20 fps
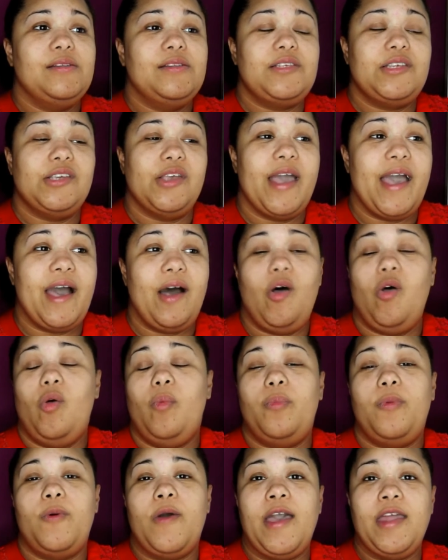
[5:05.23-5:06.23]
to
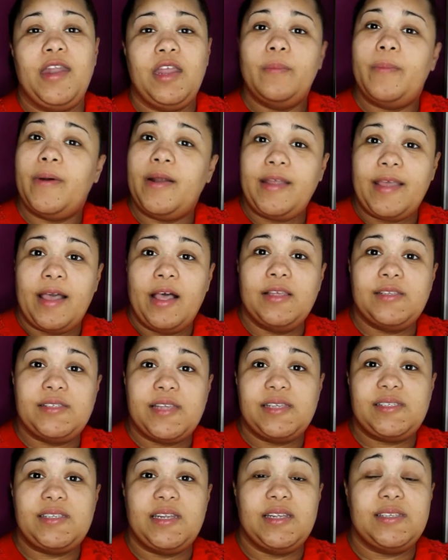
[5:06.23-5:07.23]
help anybody else
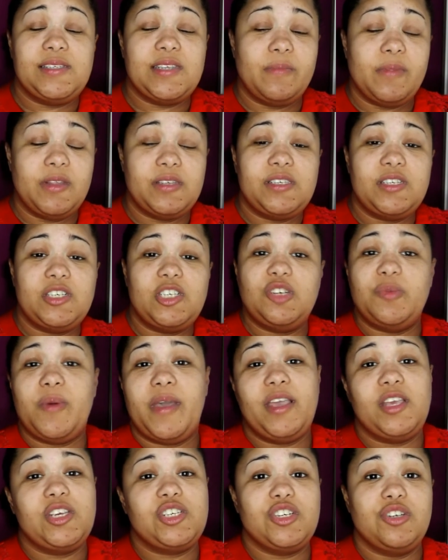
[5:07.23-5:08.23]
that's in a similar
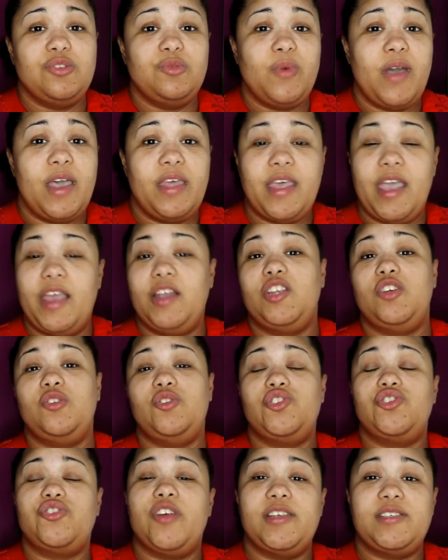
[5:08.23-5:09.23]
situation where they do
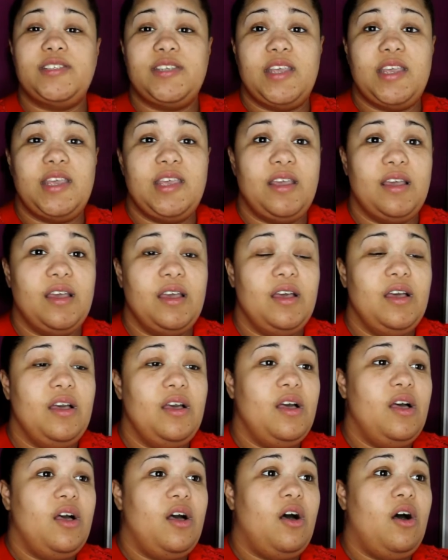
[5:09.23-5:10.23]
stress eat
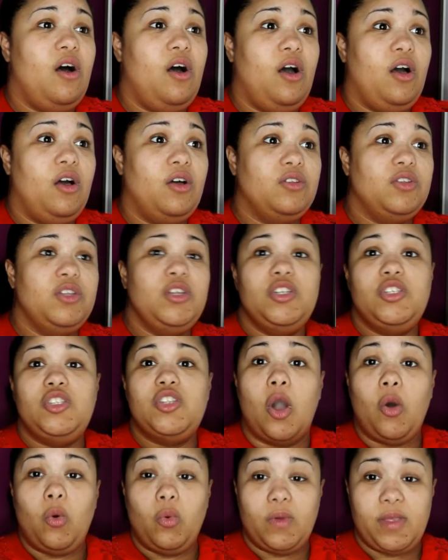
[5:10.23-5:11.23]
or they
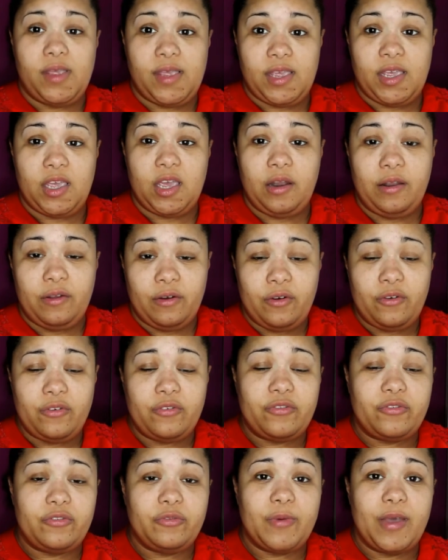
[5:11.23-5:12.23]
don't eat
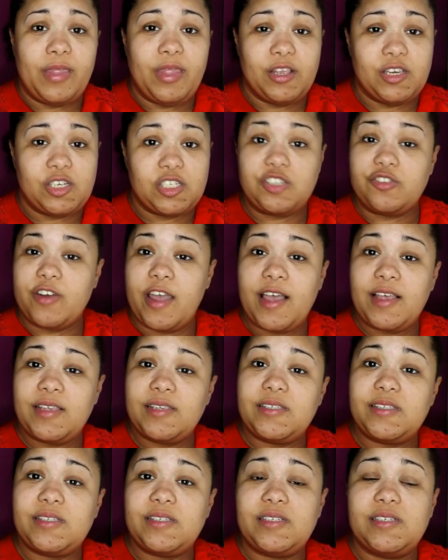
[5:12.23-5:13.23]
enough when they're
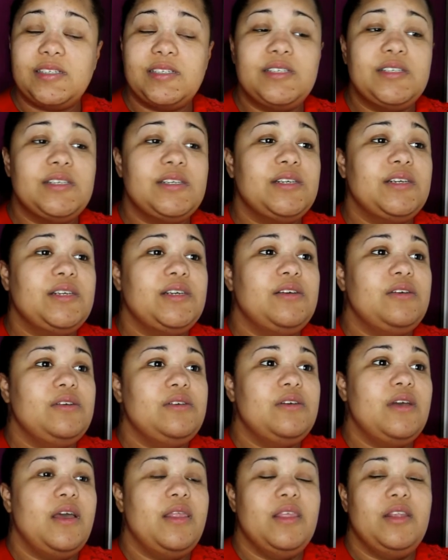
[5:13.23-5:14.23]
stressed
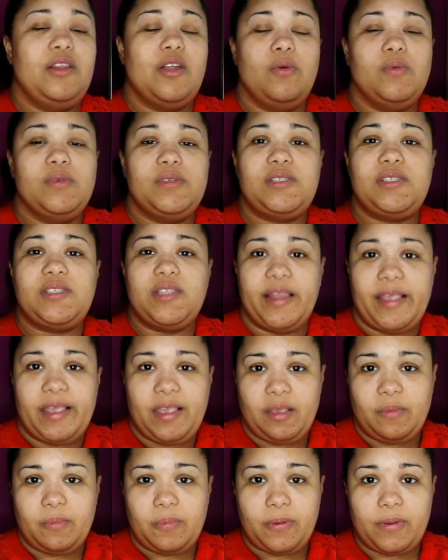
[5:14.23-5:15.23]
and they don't
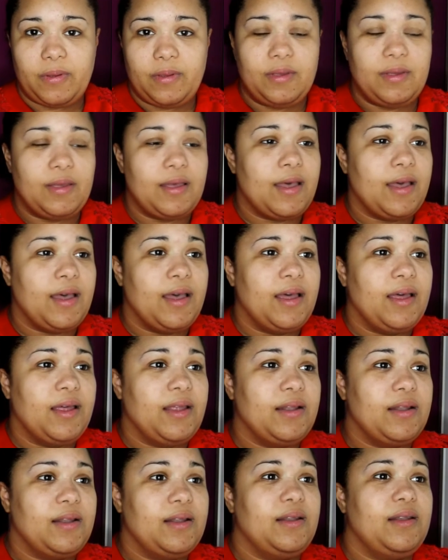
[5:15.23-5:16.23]
sleep.
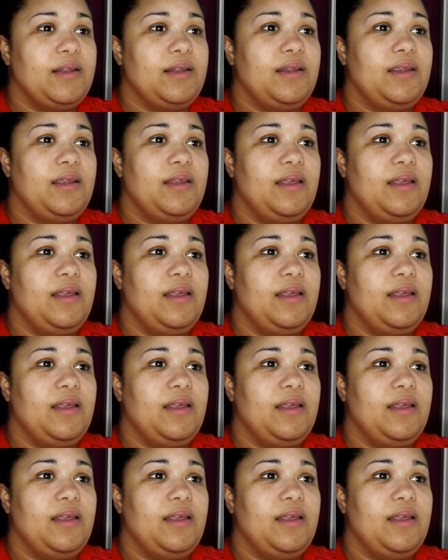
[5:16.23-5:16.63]
I'm